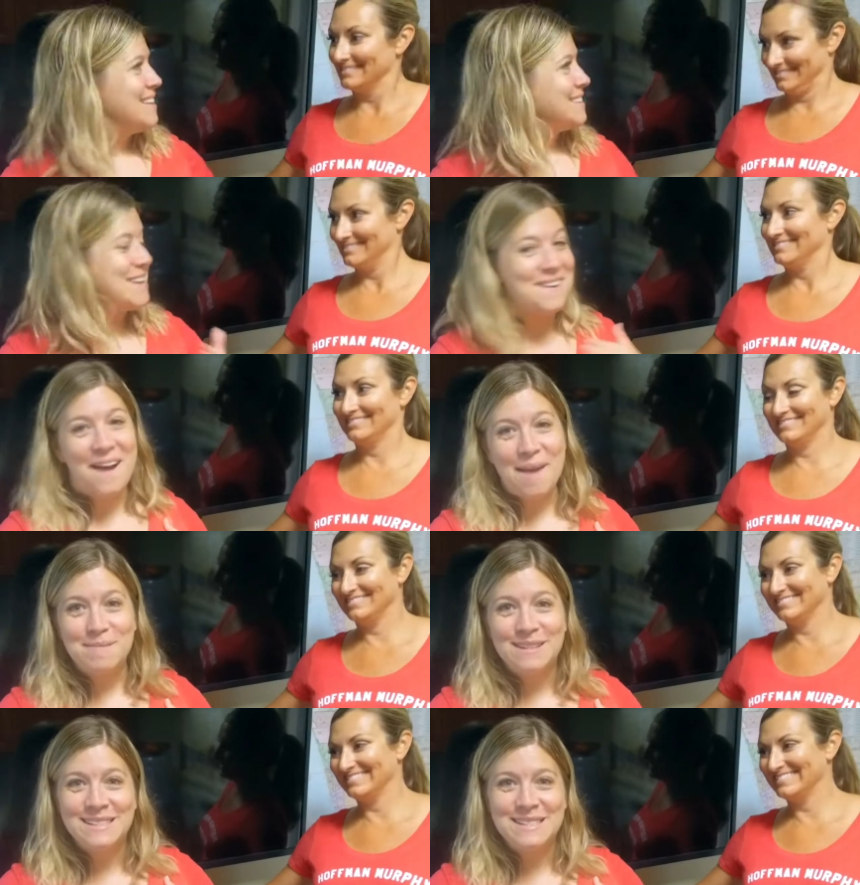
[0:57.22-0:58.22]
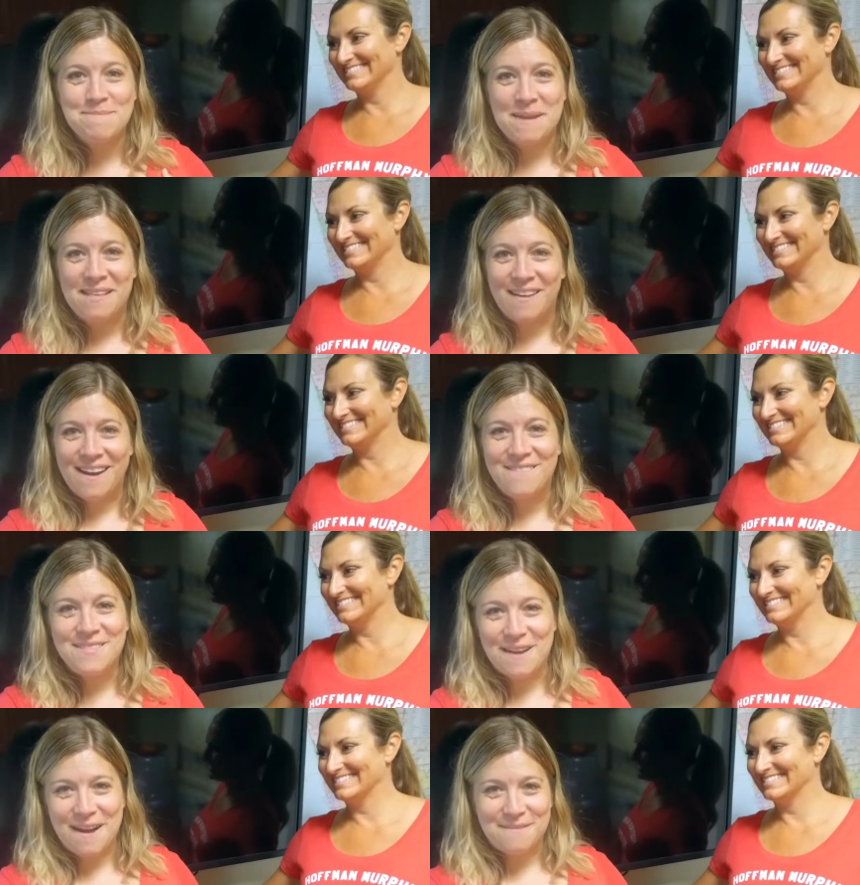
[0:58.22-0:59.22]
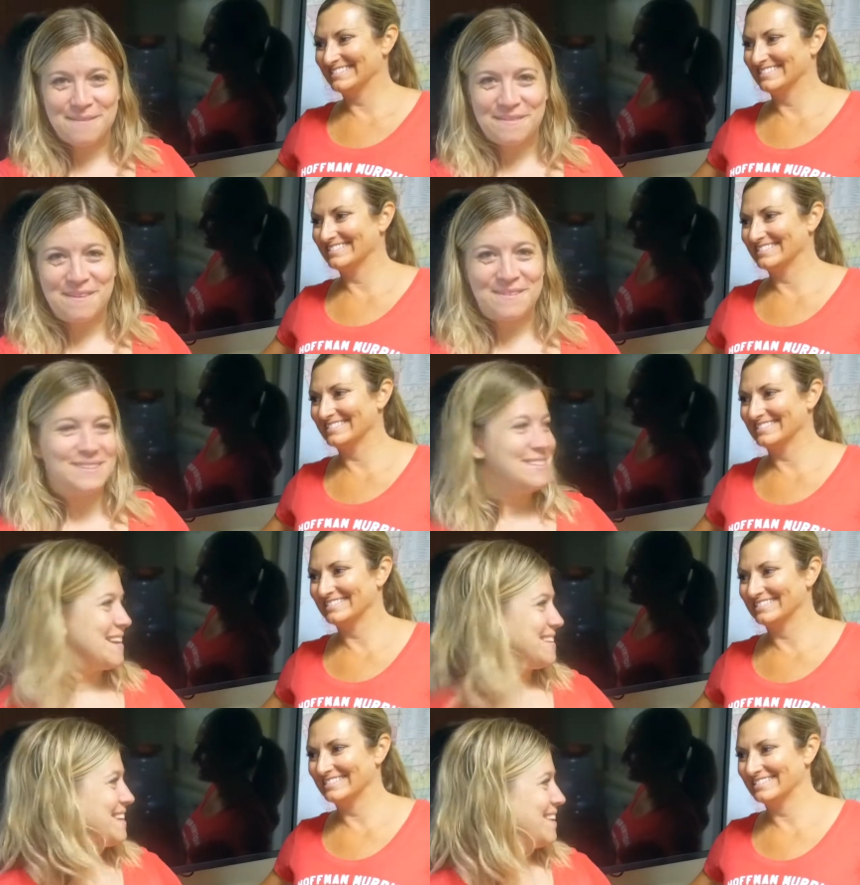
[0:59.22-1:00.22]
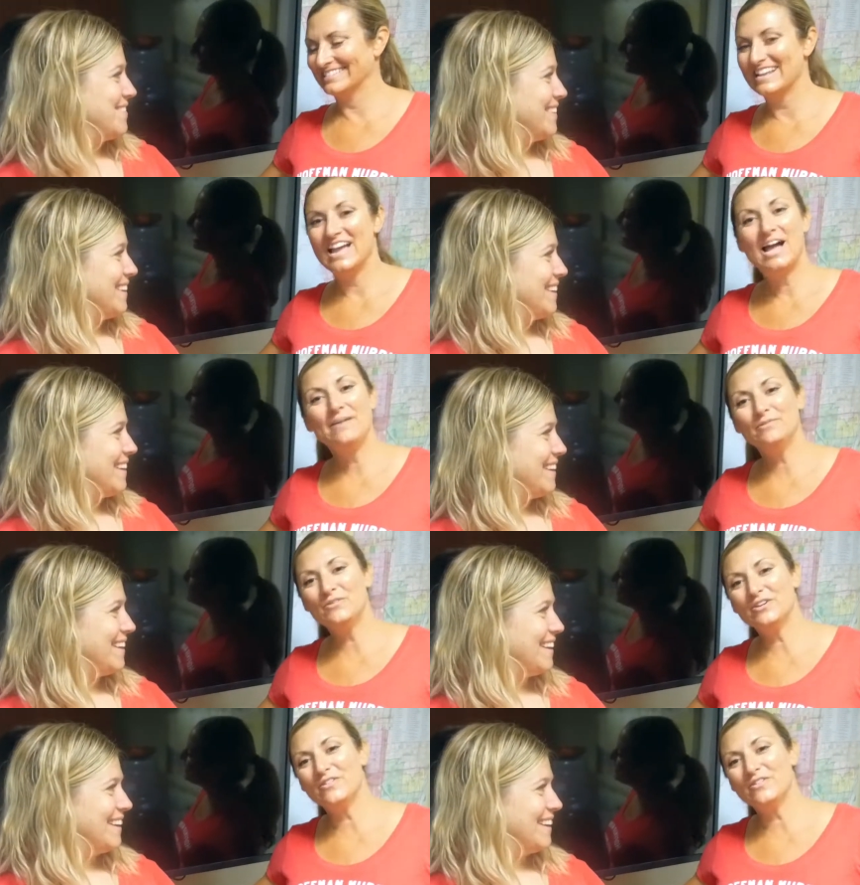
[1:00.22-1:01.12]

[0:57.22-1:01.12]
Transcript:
Speaker 1: So I'm Melissa Pilon with the Hoffman Murphy Real Estate Team. I'm Laura